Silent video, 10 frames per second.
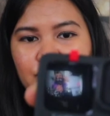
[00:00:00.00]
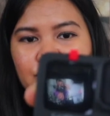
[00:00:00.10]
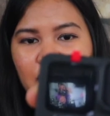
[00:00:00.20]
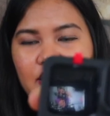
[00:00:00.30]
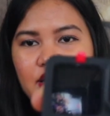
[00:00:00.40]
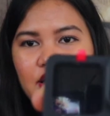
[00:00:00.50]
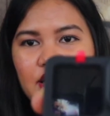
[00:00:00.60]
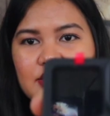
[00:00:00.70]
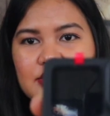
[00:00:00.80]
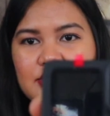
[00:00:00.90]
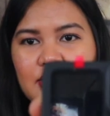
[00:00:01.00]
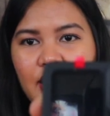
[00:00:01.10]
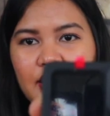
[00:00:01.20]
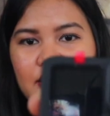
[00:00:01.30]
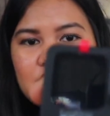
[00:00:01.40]
9, it's
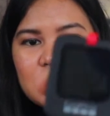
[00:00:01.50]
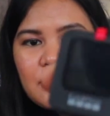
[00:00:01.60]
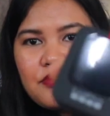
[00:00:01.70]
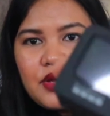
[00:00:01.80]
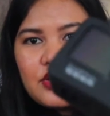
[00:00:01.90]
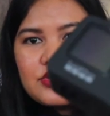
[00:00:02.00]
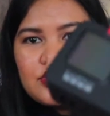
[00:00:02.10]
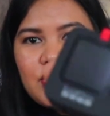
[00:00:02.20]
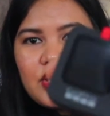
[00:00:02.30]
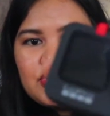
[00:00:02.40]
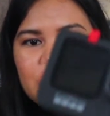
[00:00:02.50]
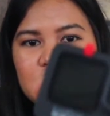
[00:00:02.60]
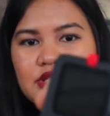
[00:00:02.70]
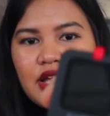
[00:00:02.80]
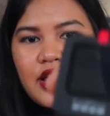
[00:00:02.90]
nice because you can
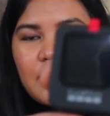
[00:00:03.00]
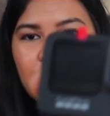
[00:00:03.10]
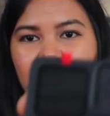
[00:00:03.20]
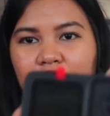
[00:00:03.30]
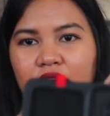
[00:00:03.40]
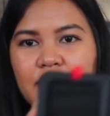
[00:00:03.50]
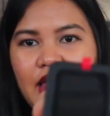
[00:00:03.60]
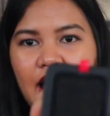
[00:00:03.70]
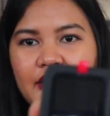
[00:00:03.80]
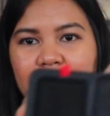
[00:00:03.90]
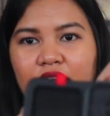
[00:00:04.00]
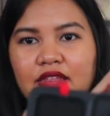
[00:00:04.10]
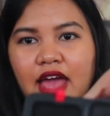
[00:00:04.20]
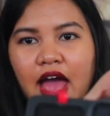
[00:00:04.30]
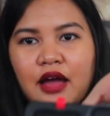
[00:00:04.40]
just like click that and the
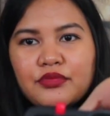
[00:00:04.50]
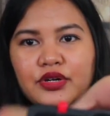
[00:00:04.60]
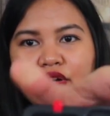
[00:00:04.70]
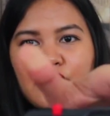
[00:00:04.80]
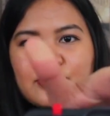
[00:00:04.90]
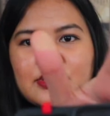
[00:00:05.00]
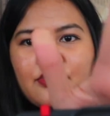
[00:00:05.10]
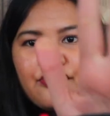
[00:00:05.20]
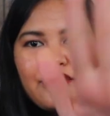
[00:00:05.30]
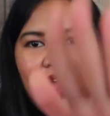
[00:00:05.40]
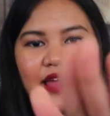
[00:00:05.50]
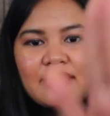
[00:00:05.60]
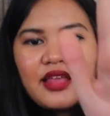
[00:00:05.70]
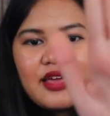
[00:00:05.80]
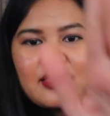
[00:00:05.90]
camera goes flat
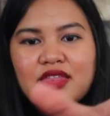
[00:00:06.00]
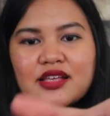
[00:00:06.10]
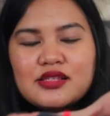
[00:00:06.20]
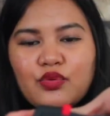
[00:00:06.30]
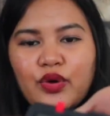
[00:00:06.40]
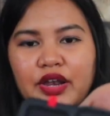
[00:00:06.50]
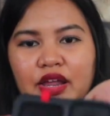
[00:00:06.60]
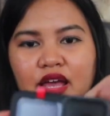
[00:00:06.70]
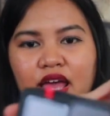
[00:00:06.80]
like this one.